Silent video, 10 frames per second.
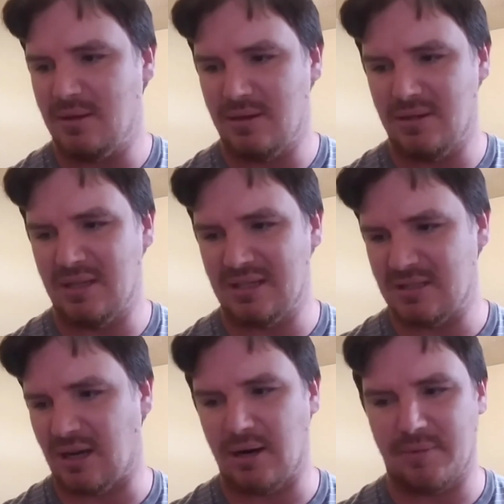You just
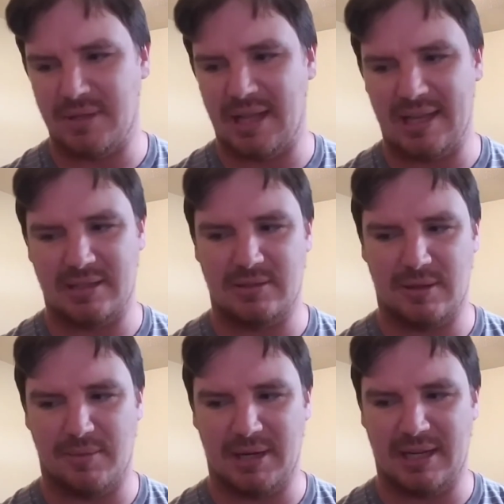start with like
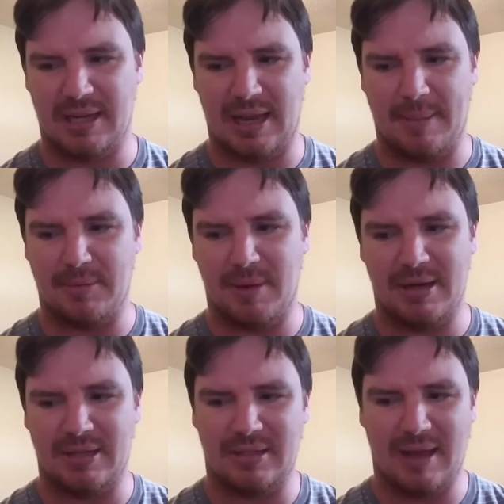someone like Captain
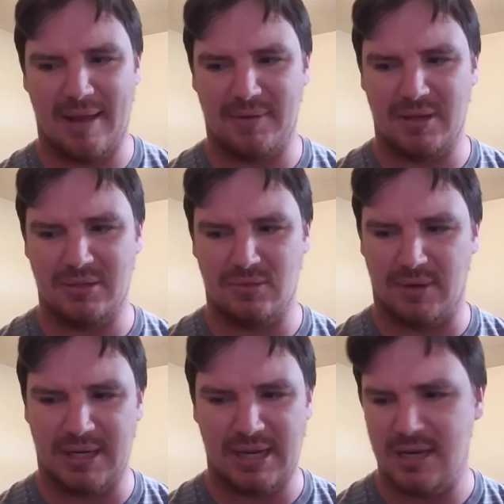America to have a good
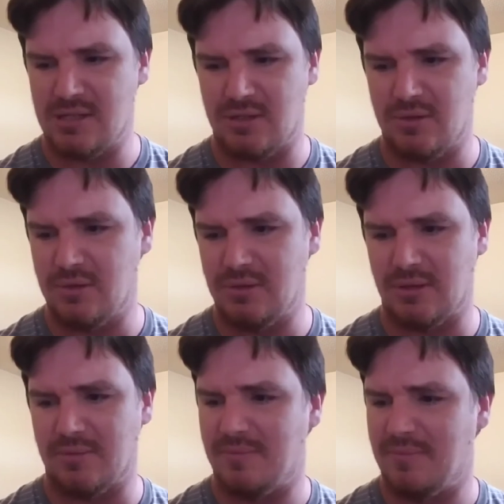20 issues
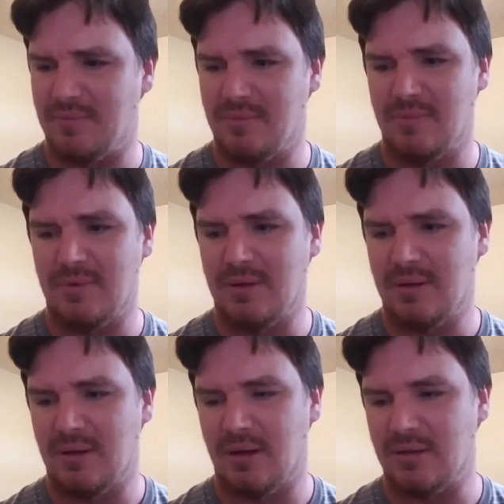or
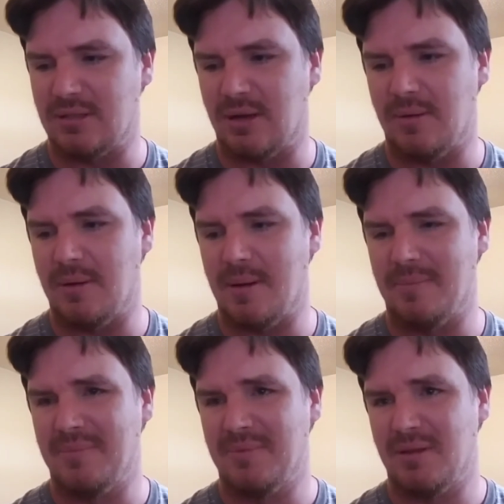so
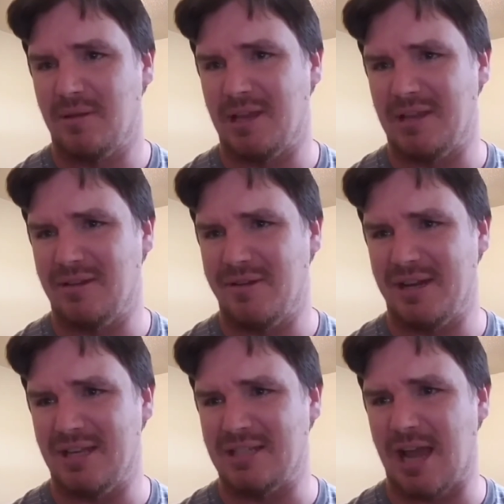during
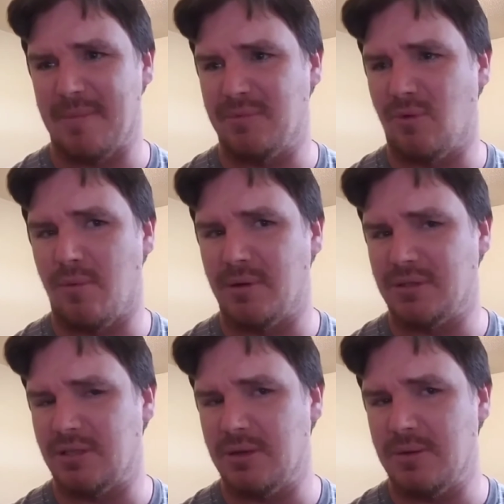his time in World War
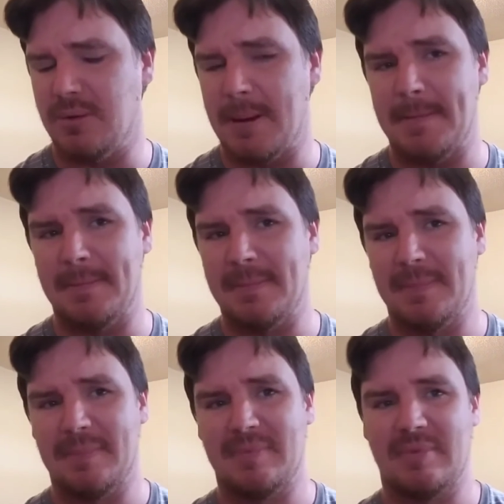II.
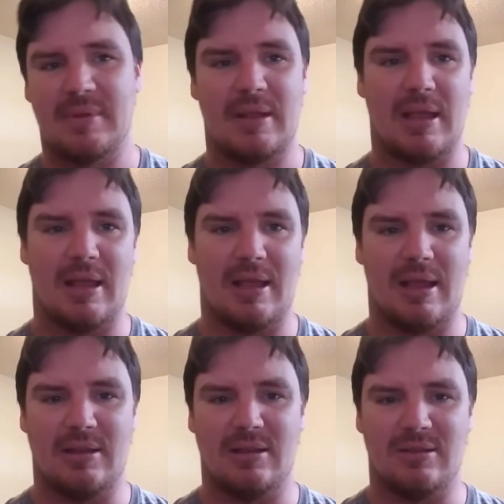
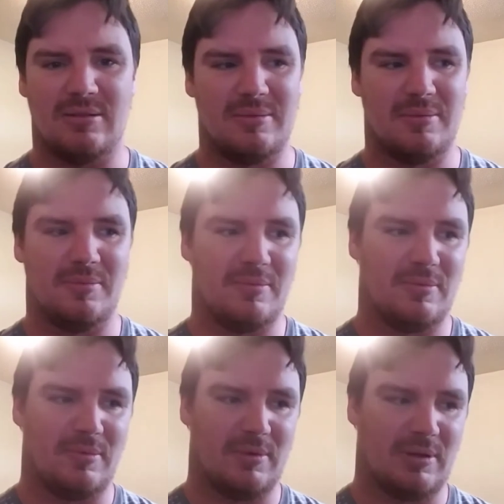And then you
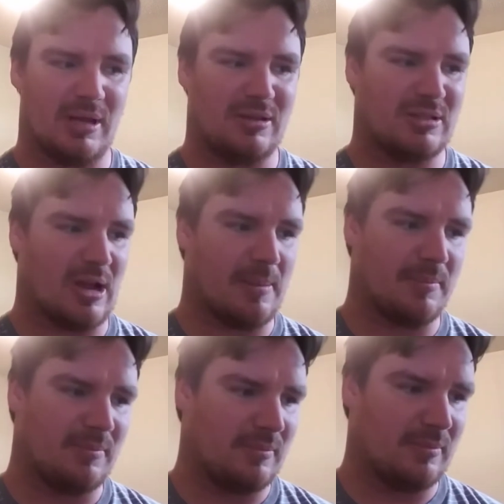stop
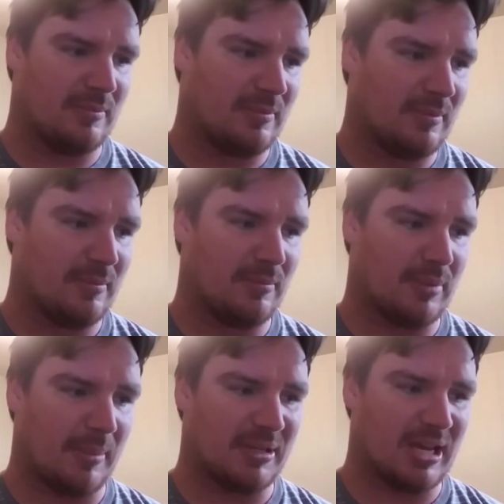
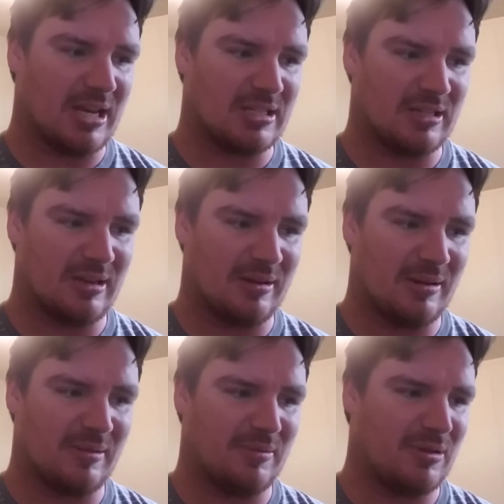publication, and
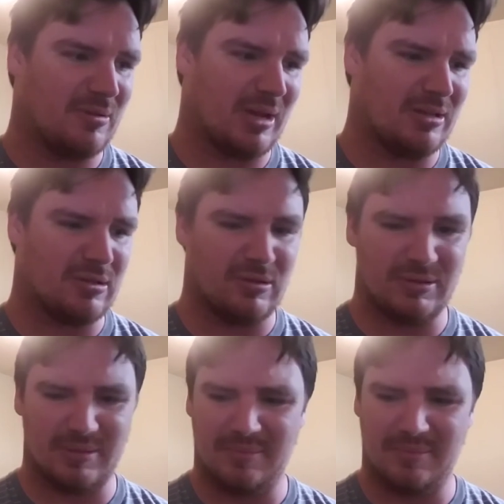then you introduce